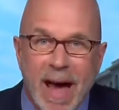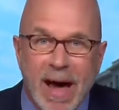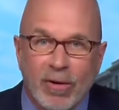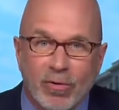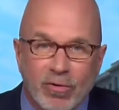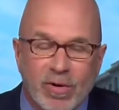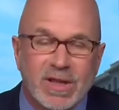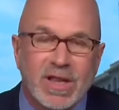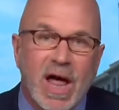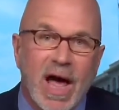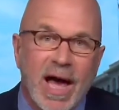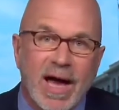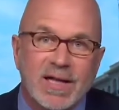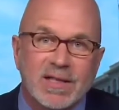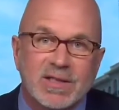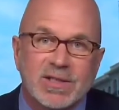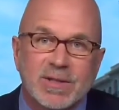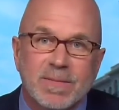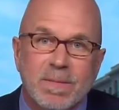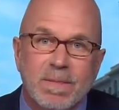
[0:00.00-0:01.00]
boundary
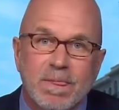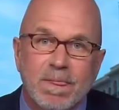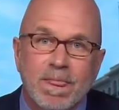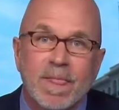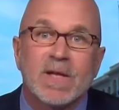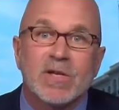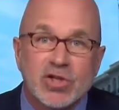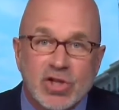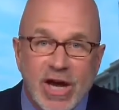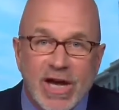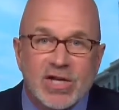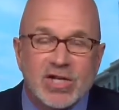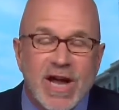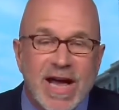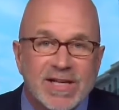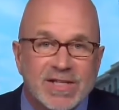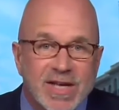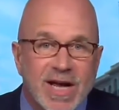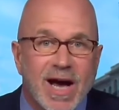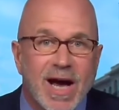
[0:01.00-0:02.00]
lines, change
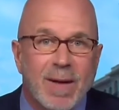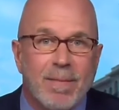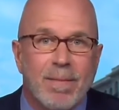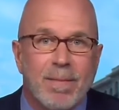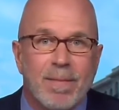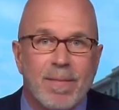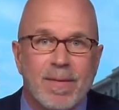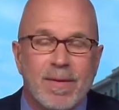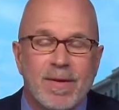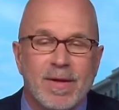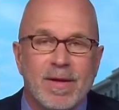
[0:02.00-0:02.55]
has come.